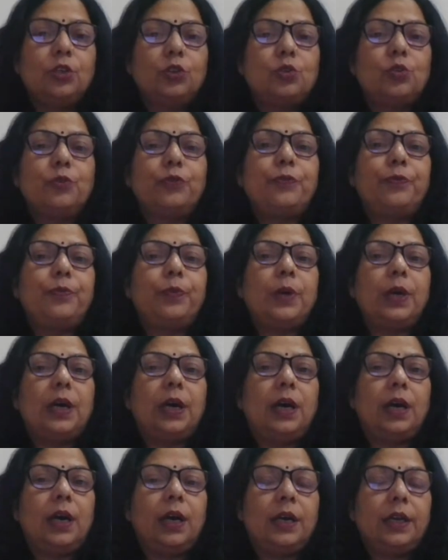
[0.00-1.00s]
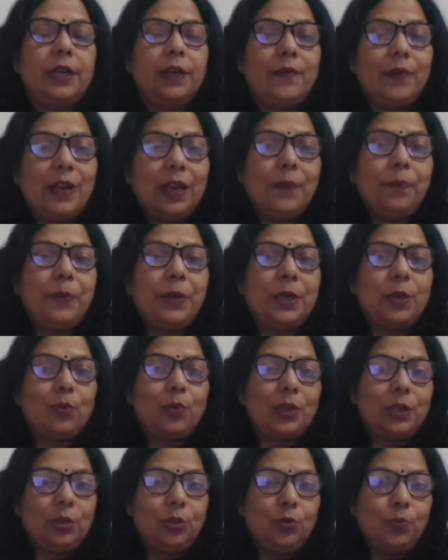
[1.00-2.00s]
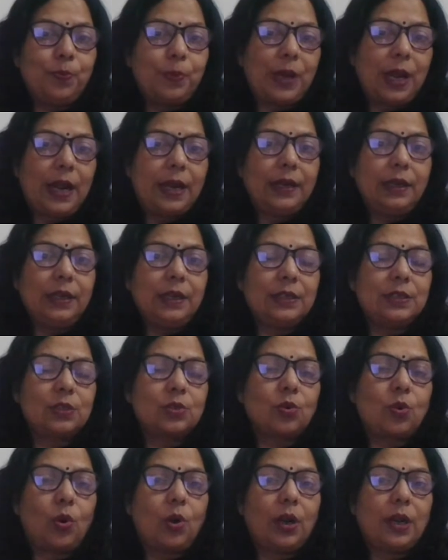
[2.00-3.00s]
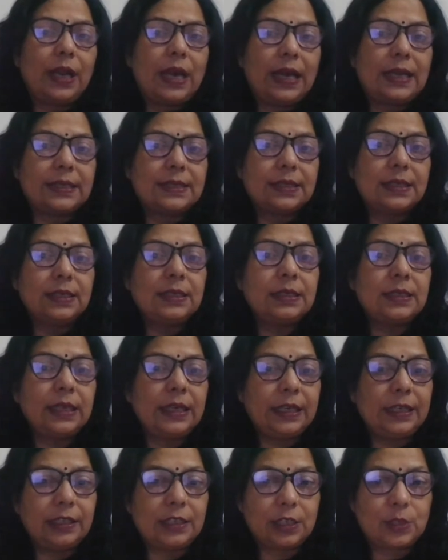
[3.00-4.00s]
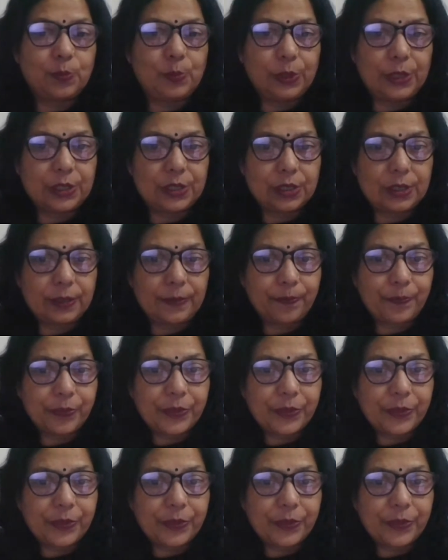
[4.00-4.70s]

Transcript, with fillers: to uh, develop into a new plant is called as the seed dispersal.